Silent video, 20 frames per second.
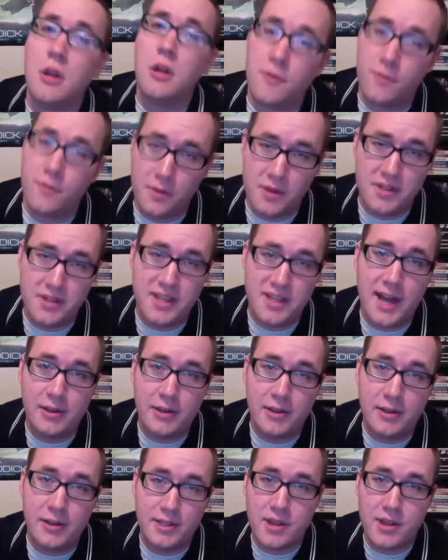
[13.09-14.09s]
from the
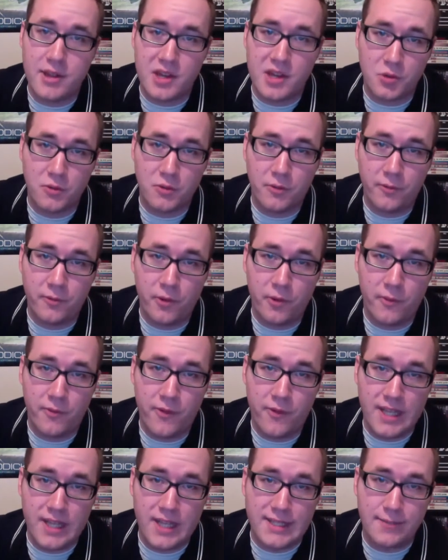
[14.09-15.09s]
Dallas International Film
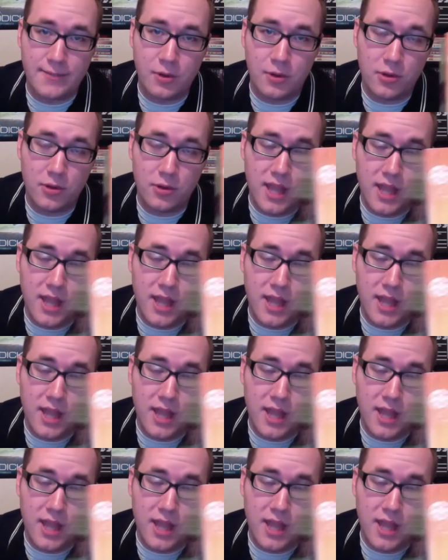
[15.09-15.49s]
Festival,